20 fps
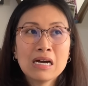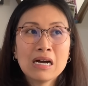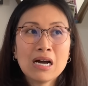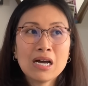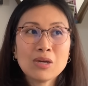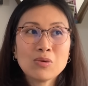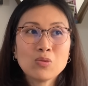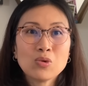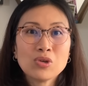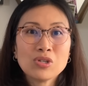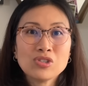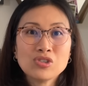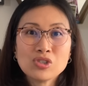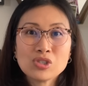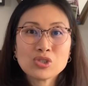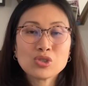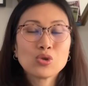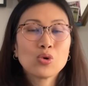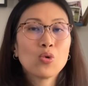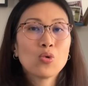I would
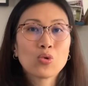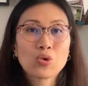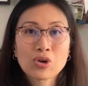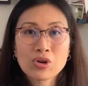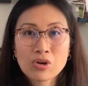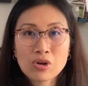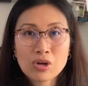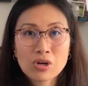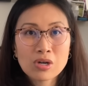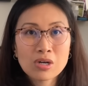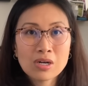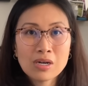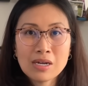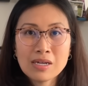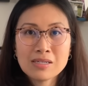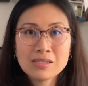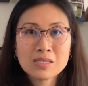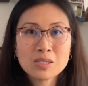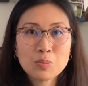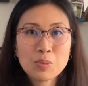just order
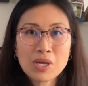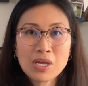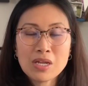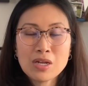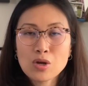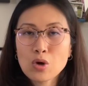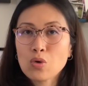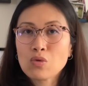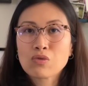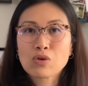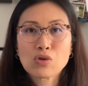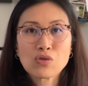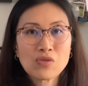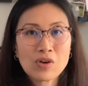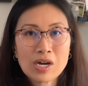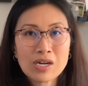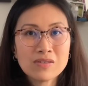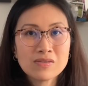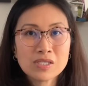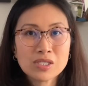and spend over
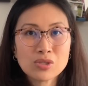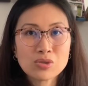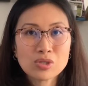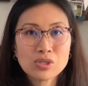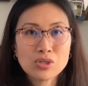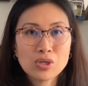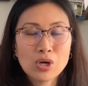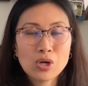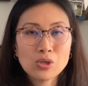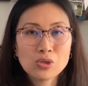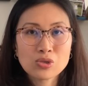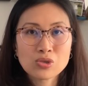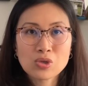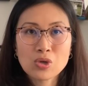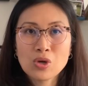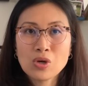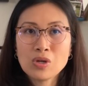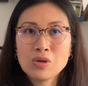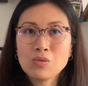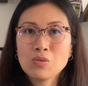$500
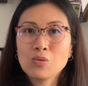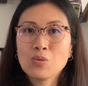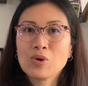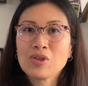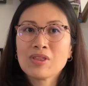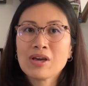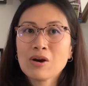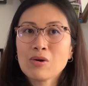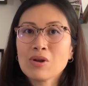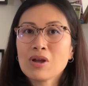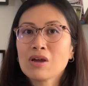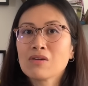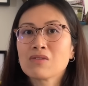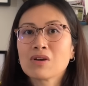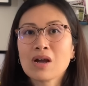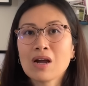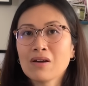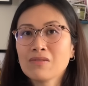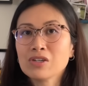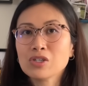on without ever
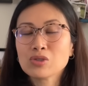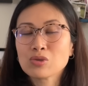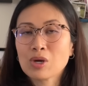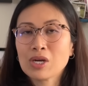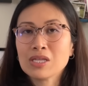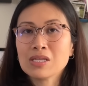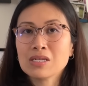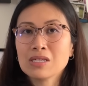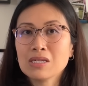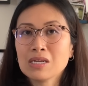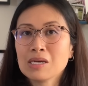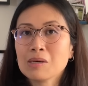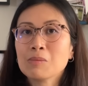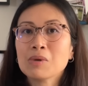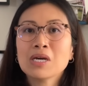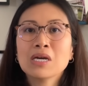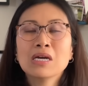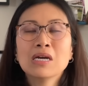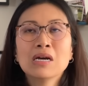having tried the nib.